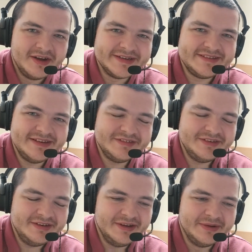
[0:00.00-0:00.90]
I
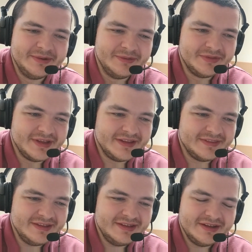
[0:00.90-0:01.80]
didn't know
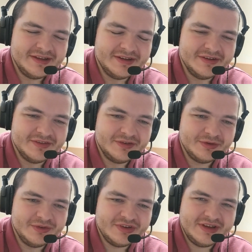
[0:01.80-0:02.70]
that the
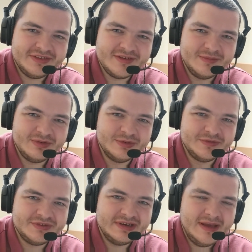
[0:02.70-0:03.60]
Doctor had some sort
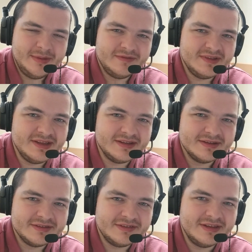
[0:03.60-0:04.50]
of telepathy
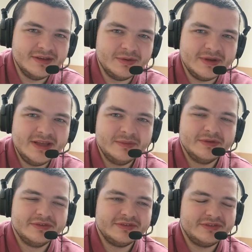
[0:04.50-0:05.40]
skill. He
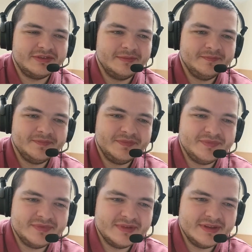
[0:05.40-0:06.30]

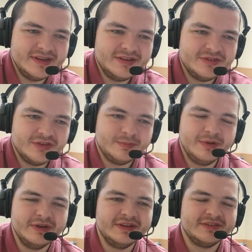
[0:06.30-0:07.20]
could just
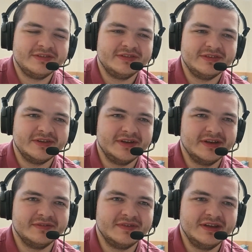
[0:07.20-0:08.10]
put his
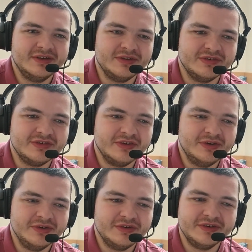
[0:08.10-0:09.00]
fingers
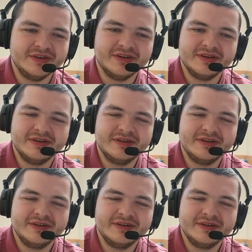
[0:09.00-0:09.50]
on